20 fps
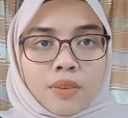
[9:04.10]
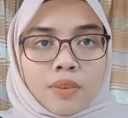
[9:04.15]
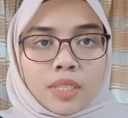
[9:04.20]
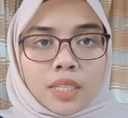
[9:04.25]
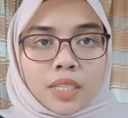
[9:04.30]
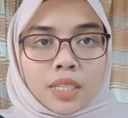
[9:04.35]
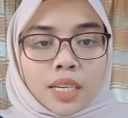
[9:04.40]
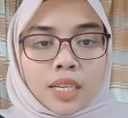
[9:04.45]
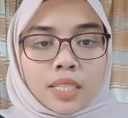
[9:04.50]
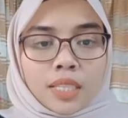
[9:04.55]

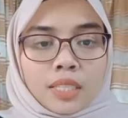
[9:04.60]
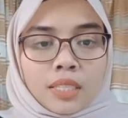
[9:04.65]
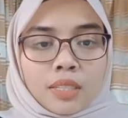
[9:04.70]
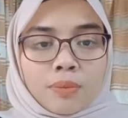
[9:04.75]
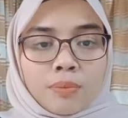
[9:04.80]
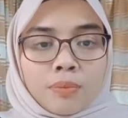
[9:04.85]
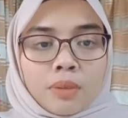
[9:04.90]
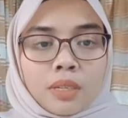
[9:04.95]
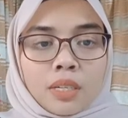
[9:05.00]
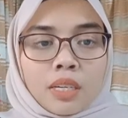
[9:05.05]
the
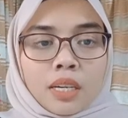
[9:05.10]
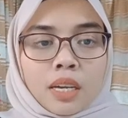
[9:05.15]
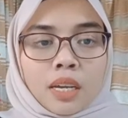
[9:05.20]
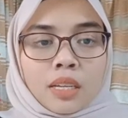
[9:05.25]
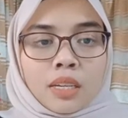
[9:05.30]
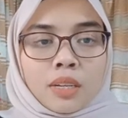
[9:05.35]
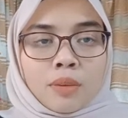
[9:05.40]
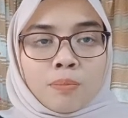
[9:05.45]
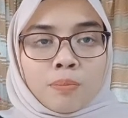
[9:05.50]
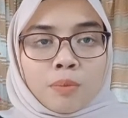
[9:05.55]
customer
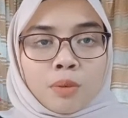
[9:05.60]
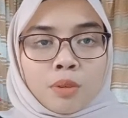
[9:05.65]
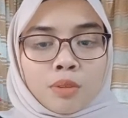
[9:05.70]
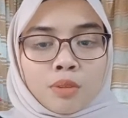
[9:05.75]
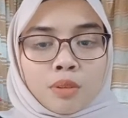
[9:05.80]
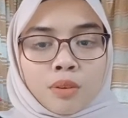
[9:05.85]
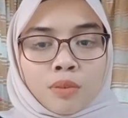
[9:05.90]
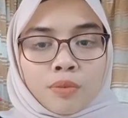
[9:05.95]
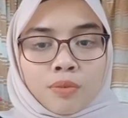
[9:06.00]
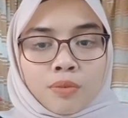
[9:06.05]
at the
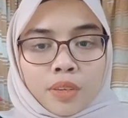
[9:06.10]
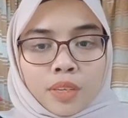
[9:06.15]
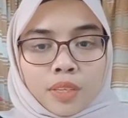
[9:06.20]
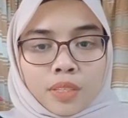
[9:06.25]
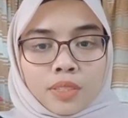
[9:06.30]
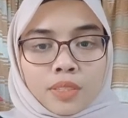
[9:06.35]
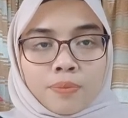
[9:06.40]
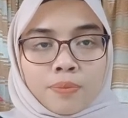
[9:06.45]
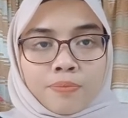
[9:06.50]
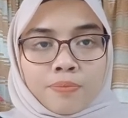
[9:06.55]
post office.